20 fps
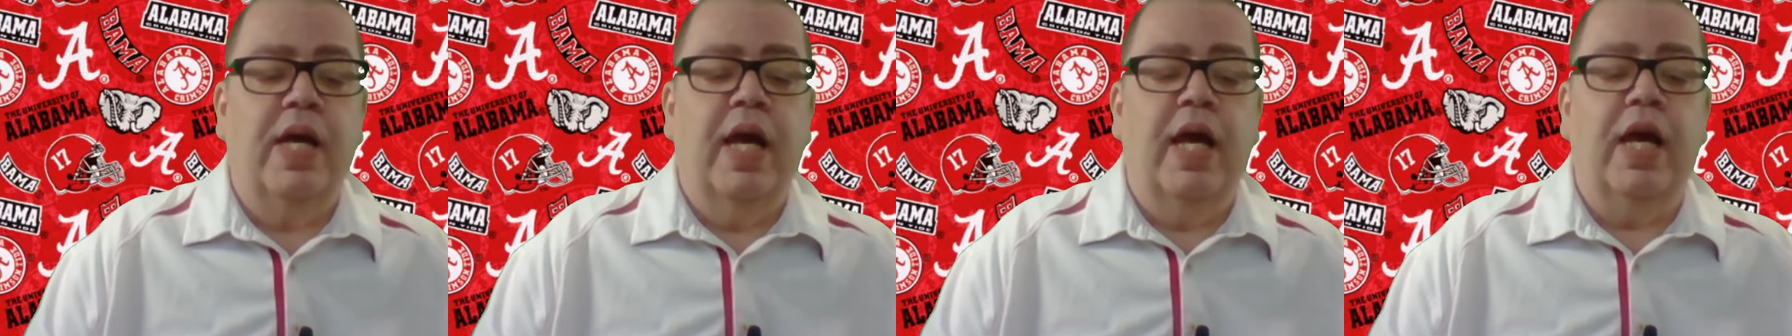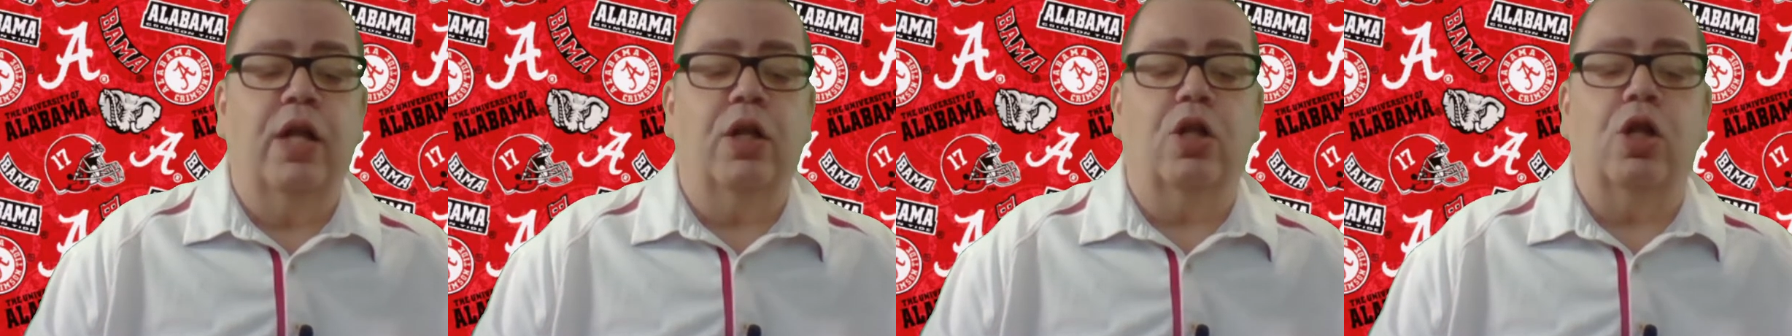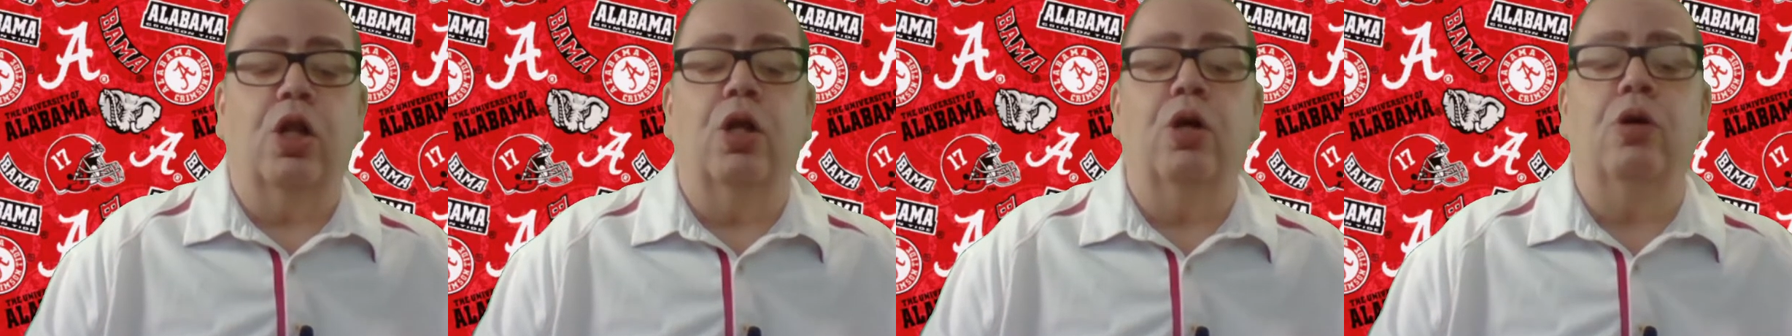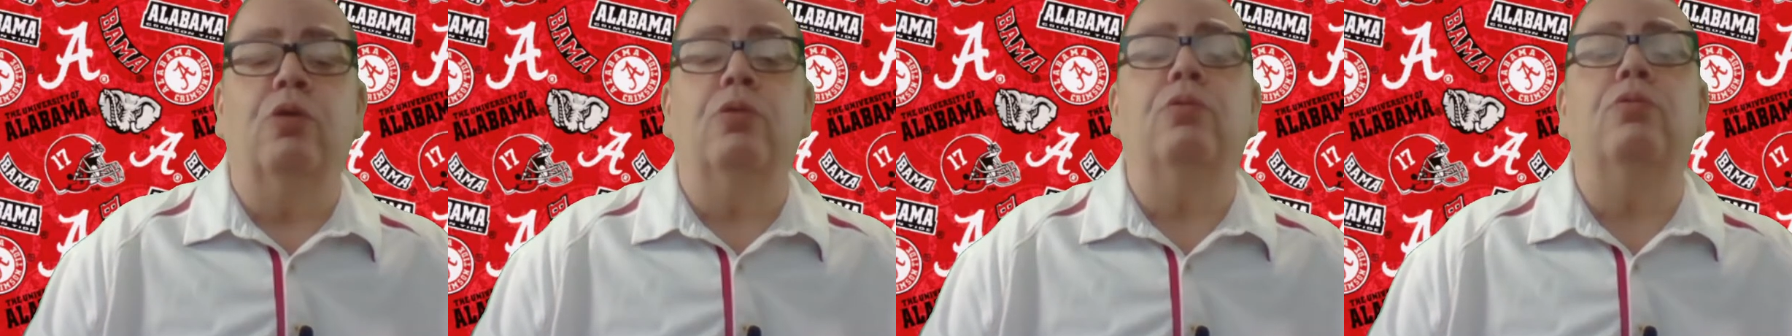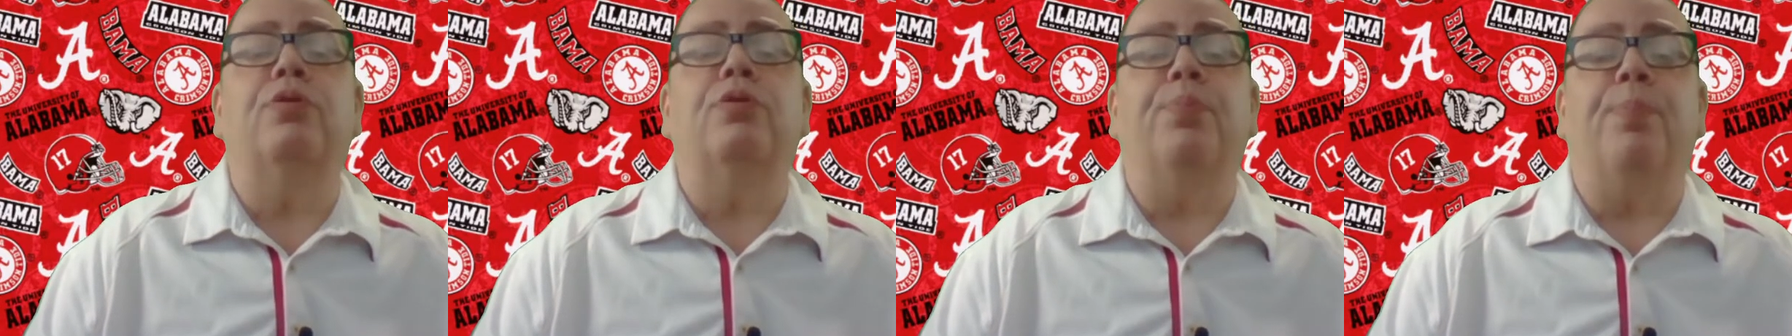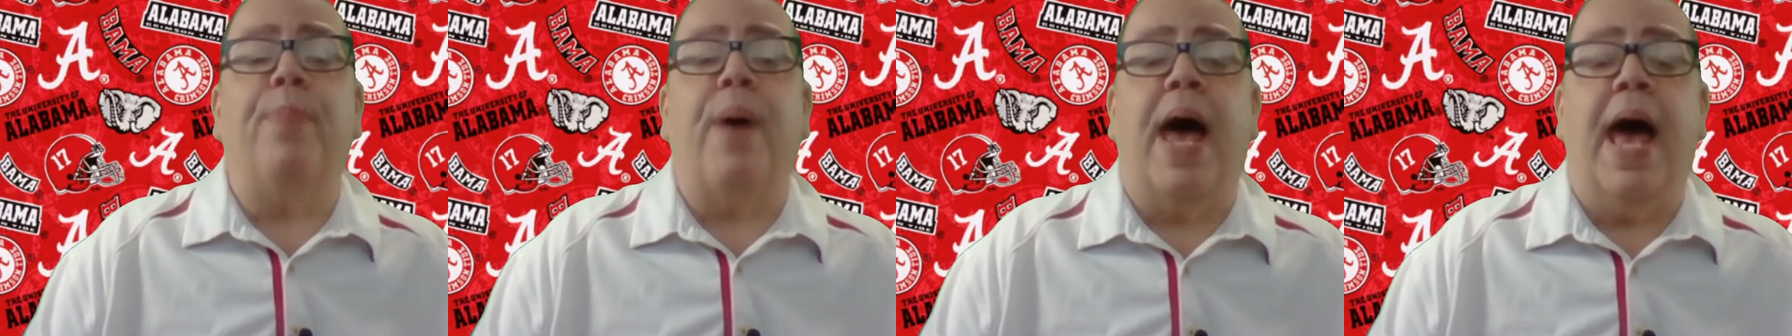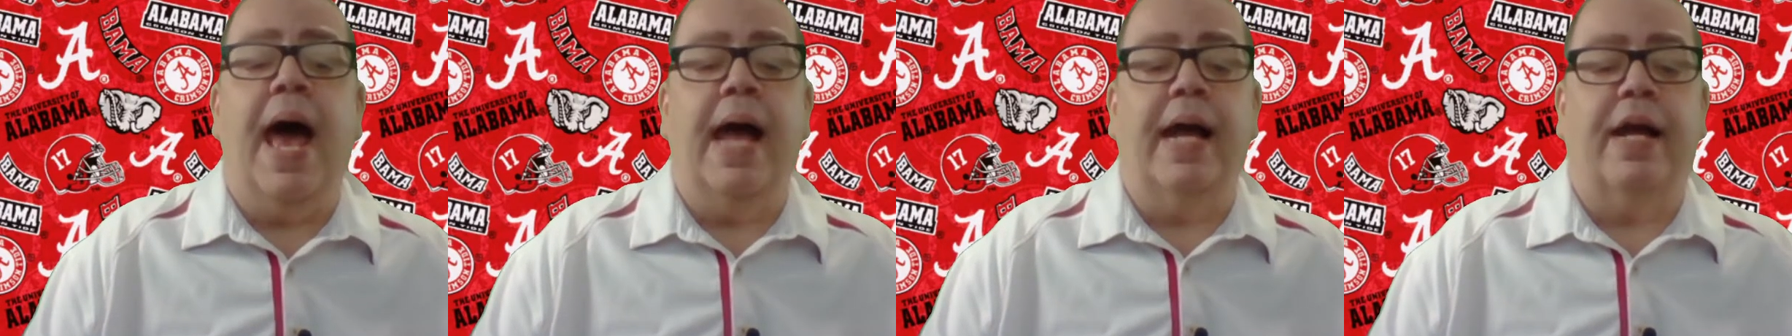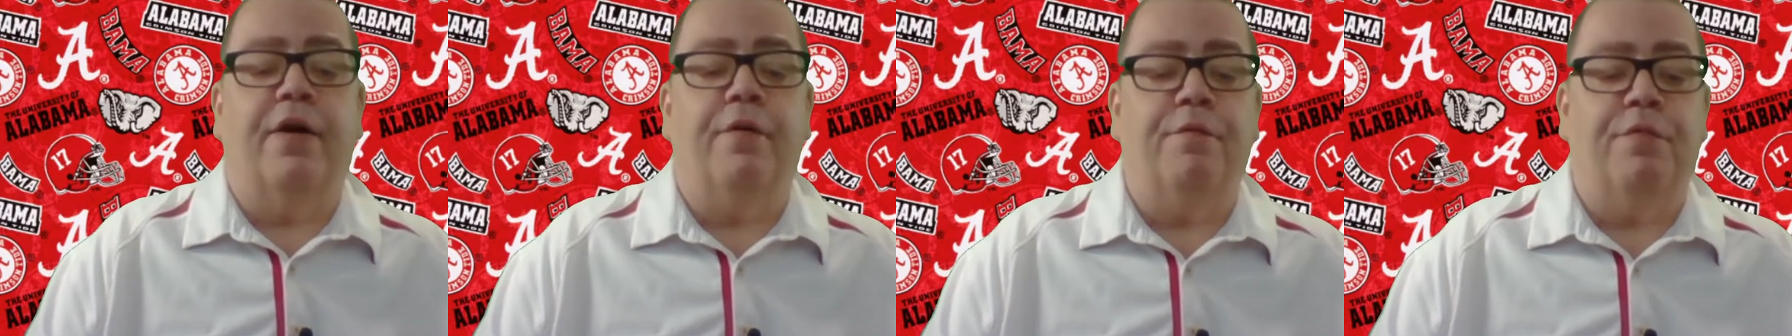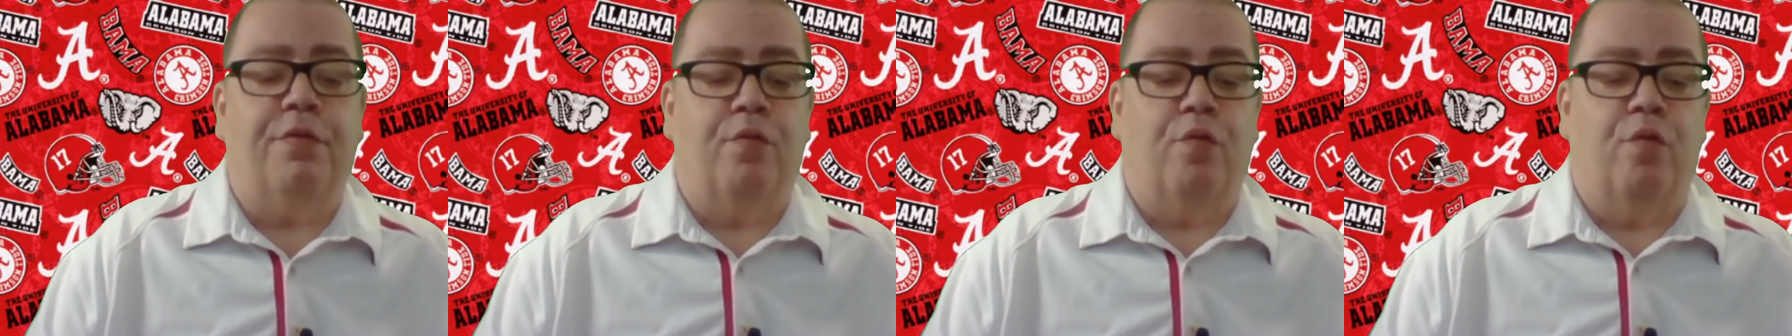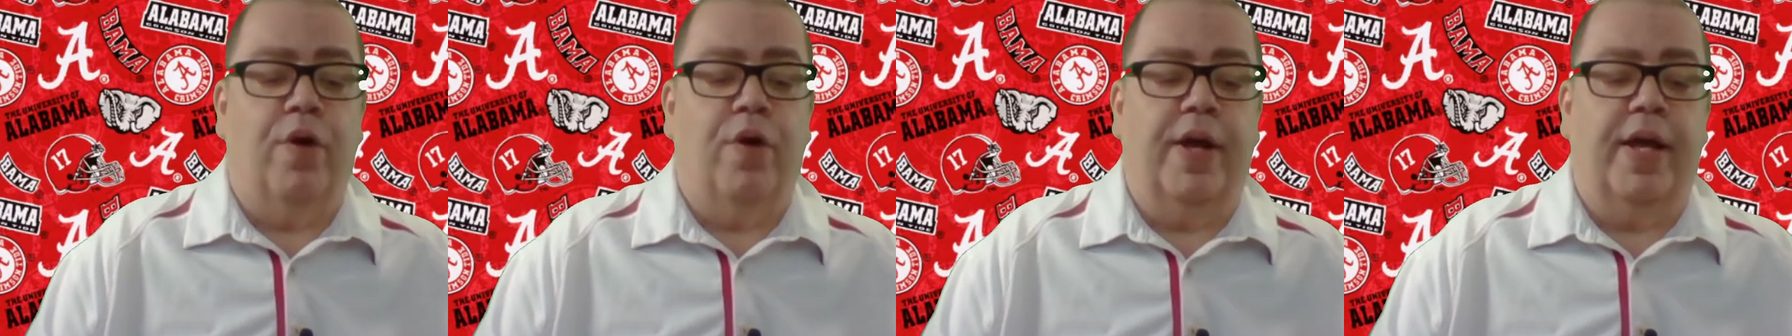includes pack of
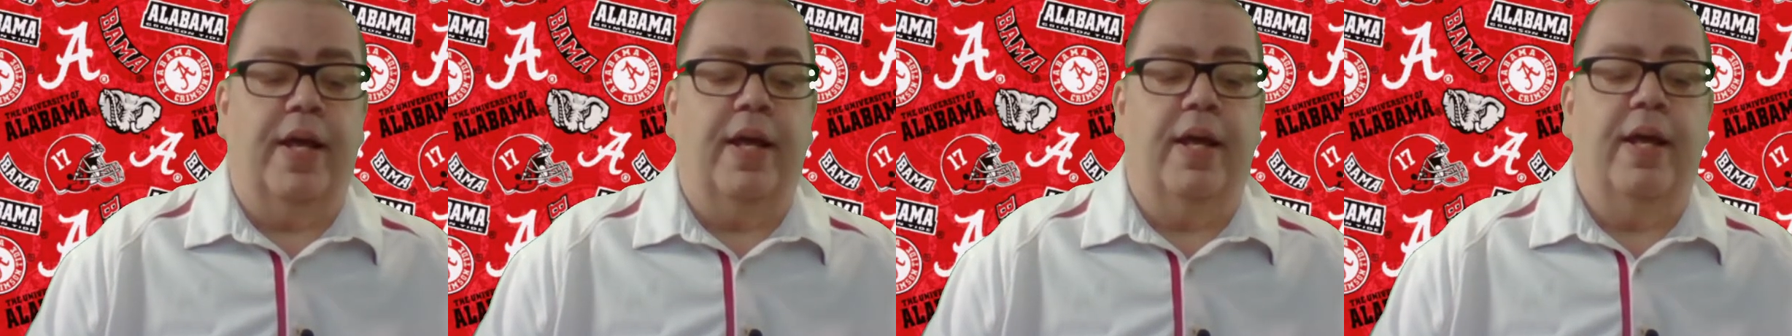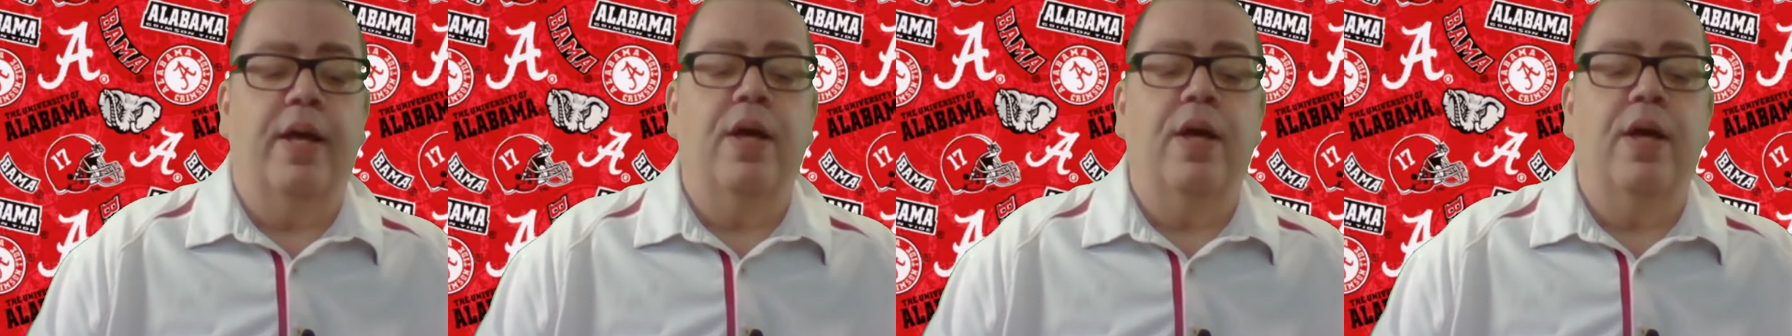3,